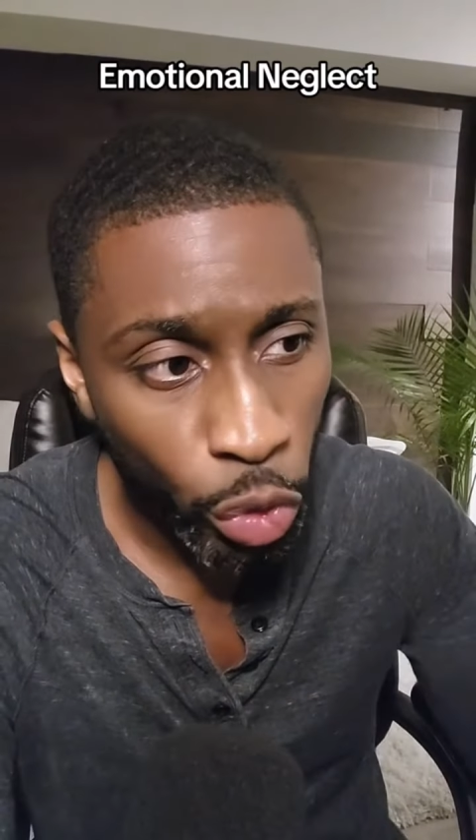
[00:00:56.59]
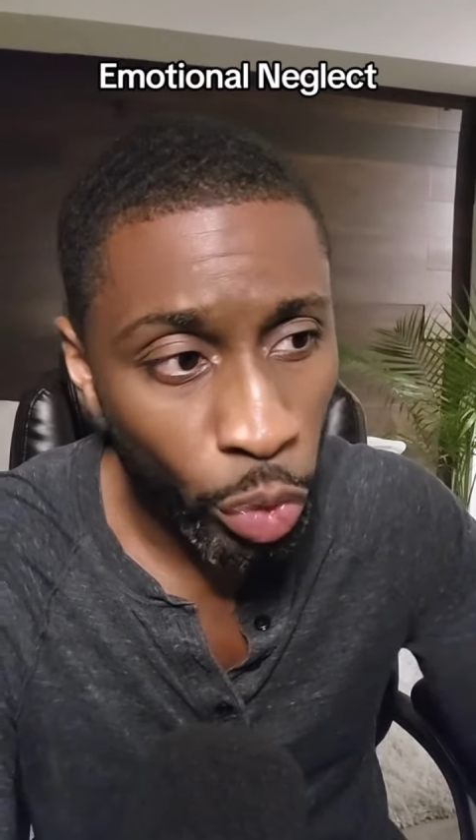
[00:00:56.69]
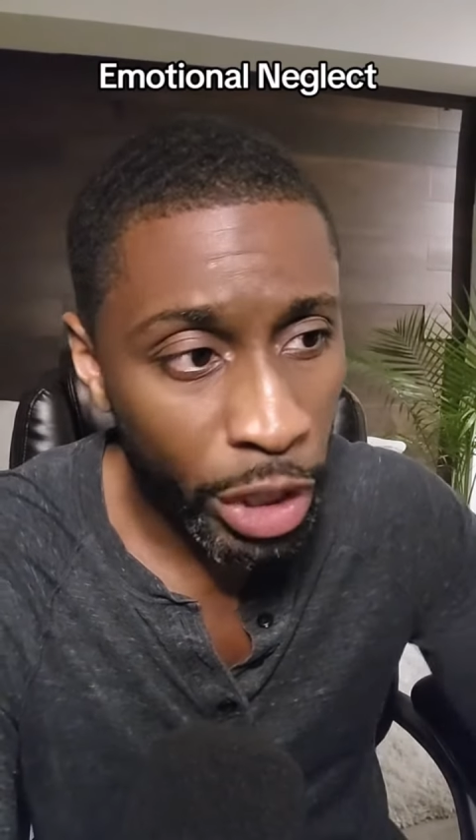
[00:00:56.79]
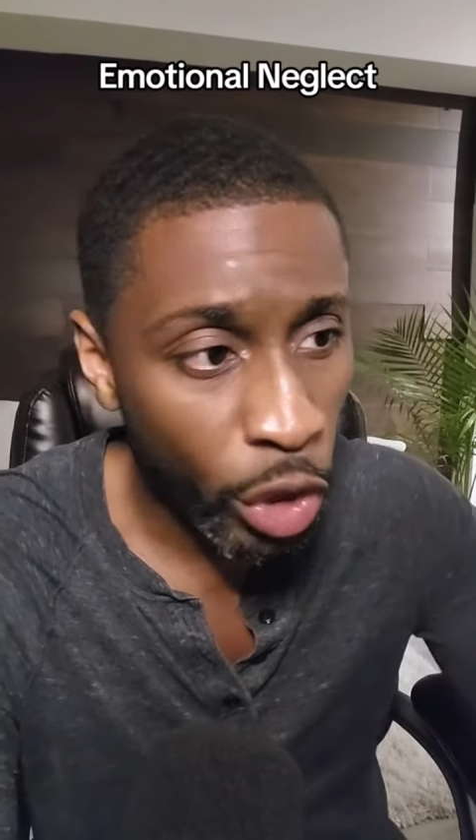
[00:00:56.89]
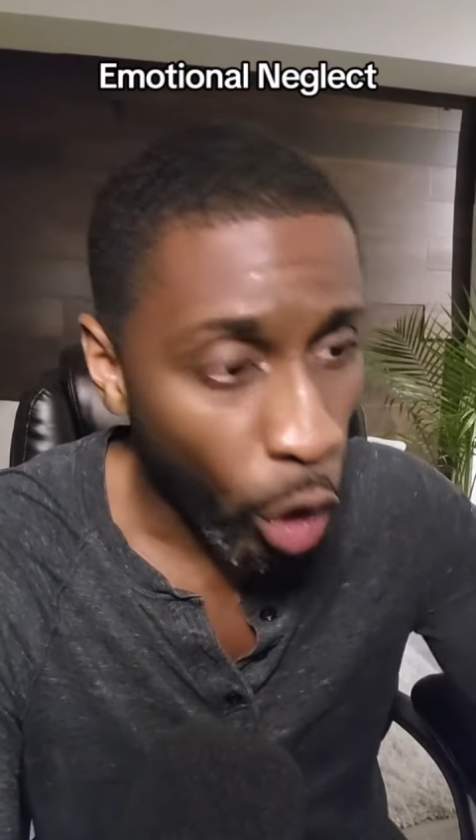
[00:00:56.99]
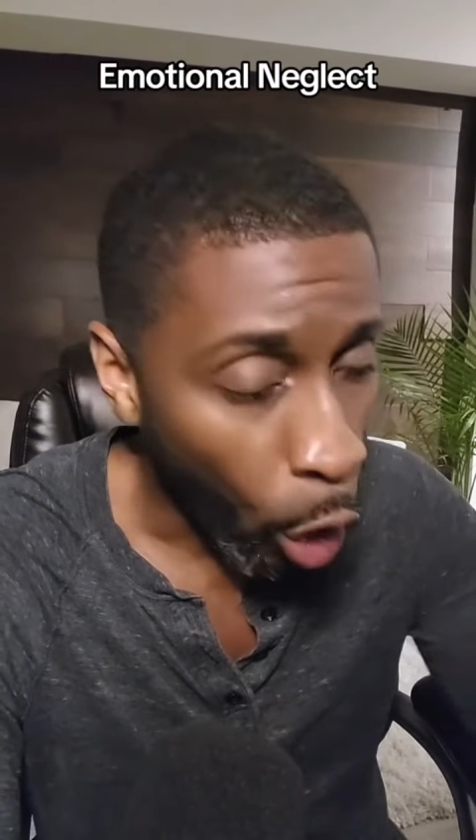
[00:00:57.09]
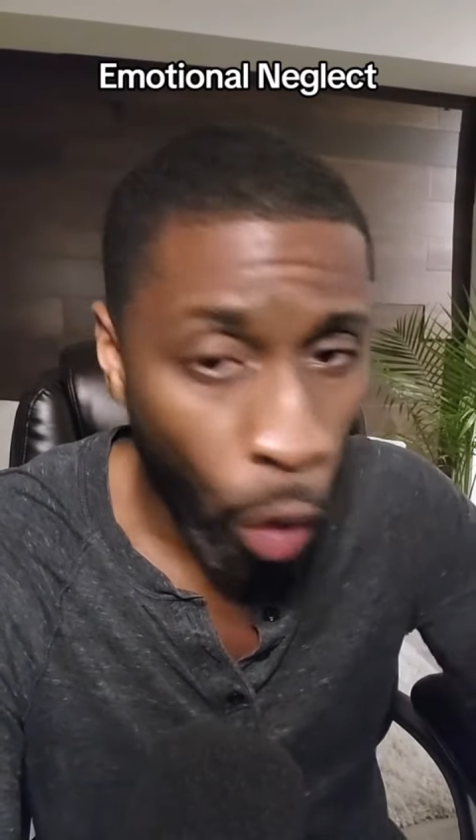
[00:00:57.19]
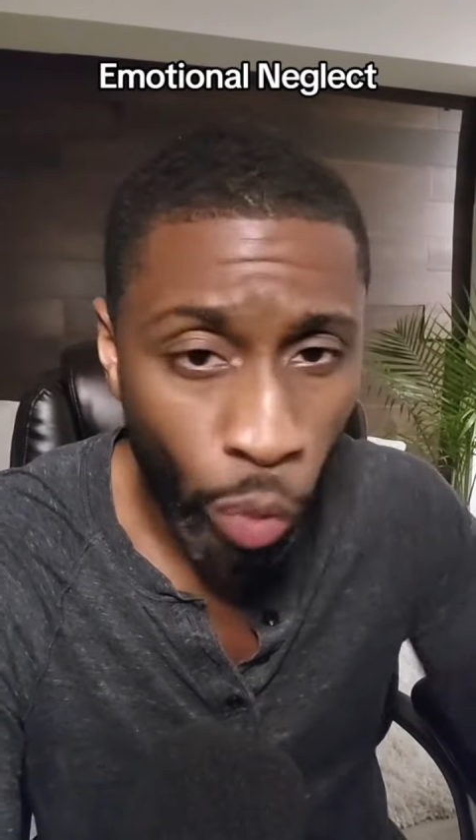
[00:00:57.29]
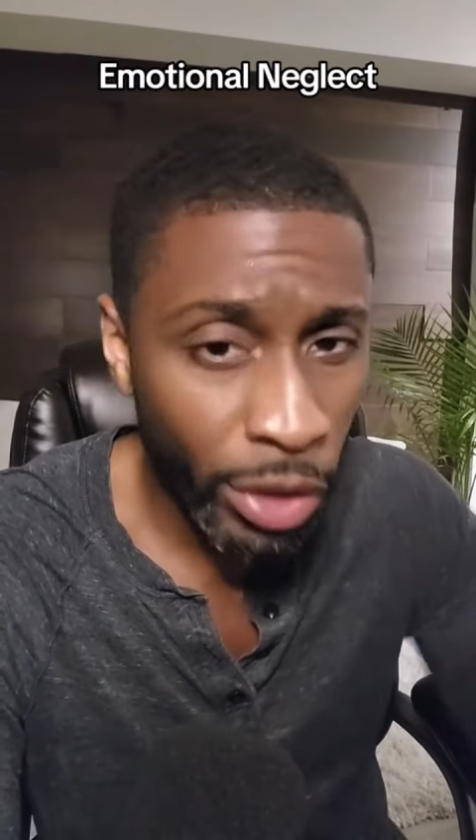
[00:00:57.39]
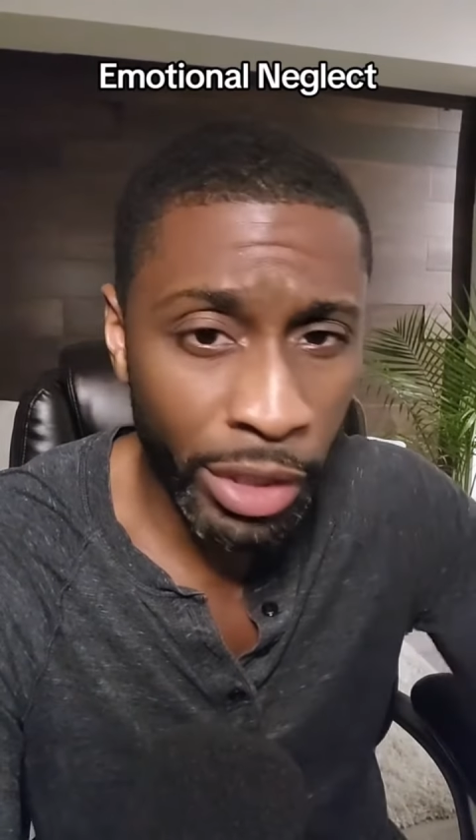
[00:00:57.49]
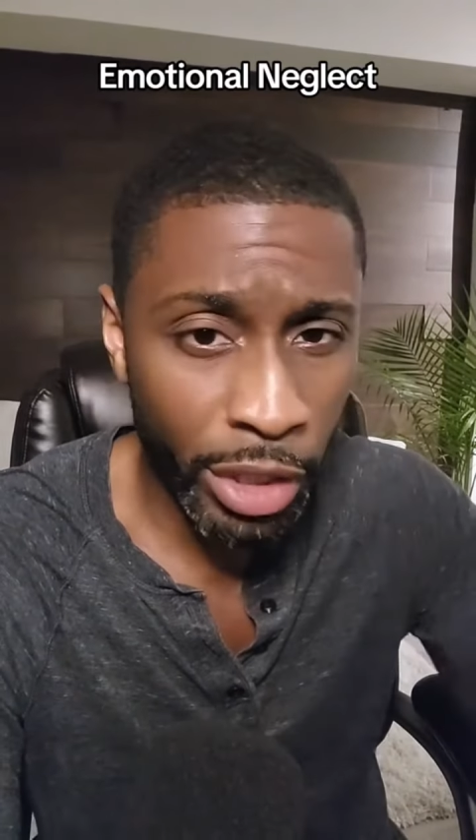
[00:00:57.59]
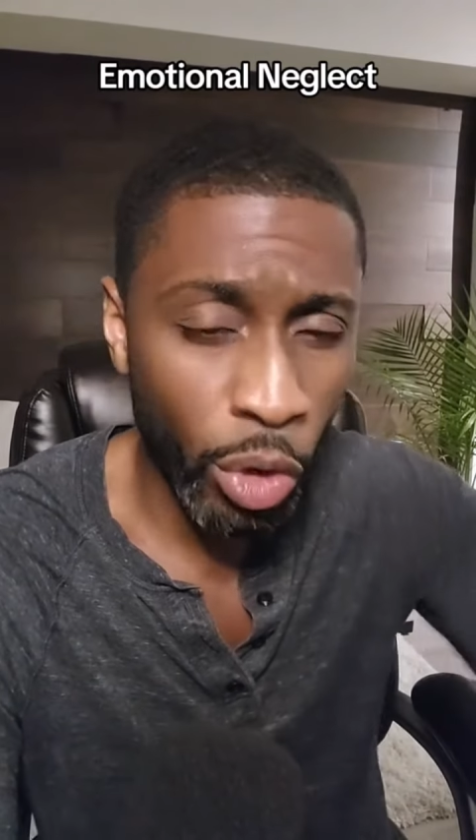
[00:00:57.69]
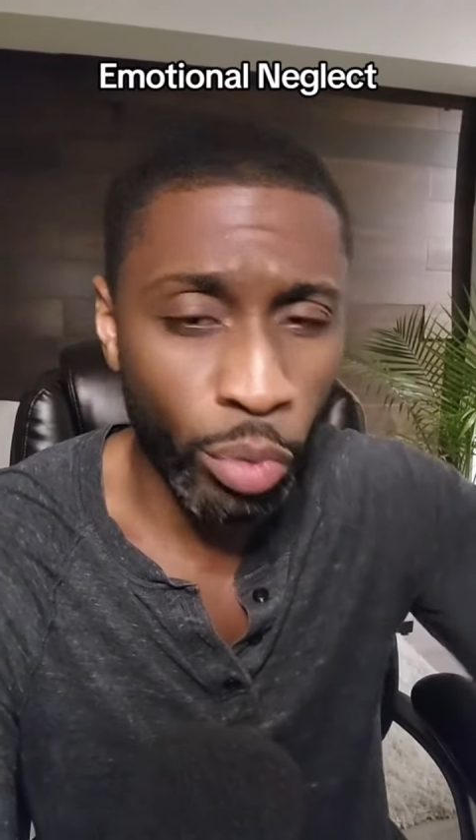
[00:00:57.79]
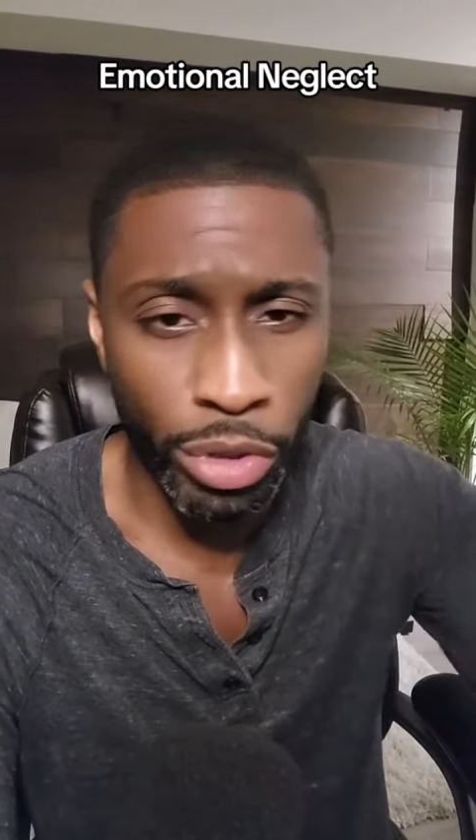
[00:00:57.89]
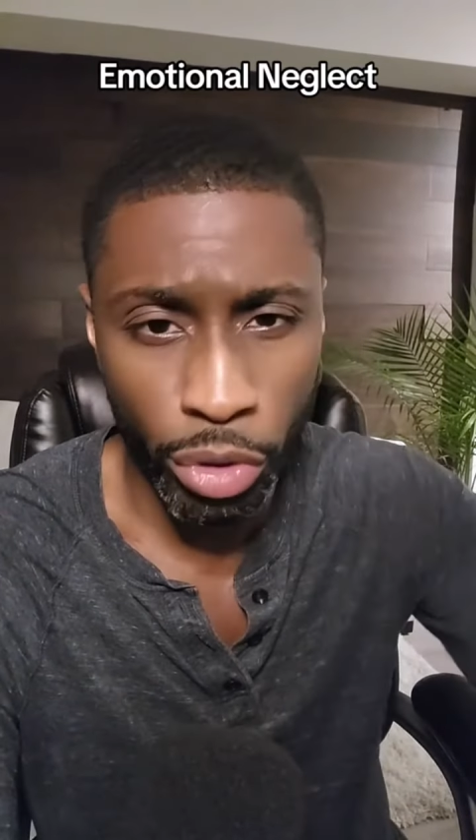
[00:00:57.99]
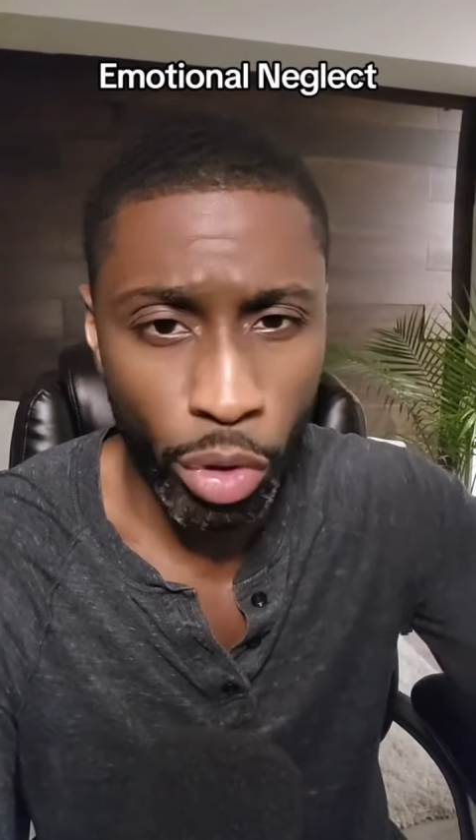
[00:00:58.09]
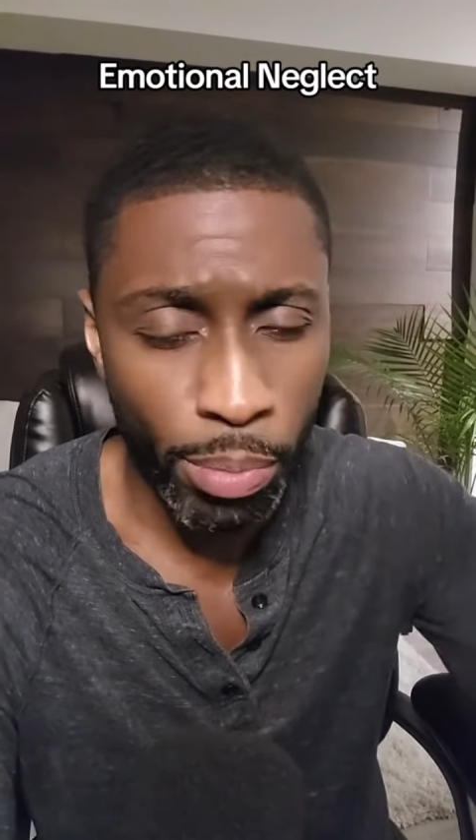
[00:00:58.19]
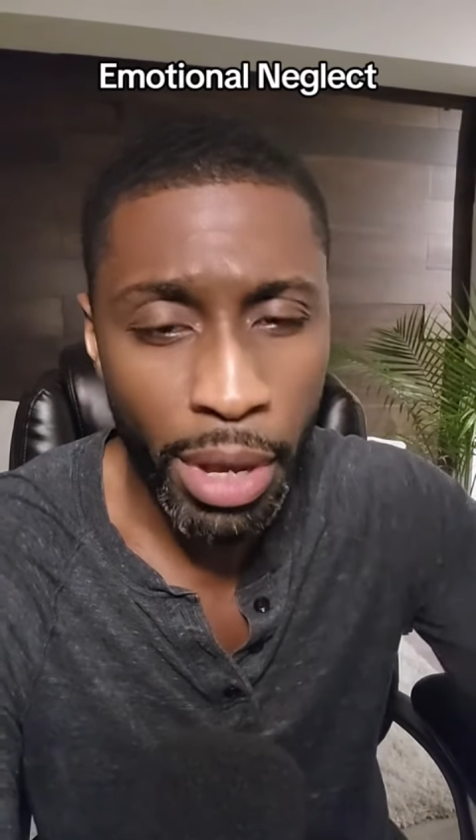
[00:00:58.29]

you can only go to your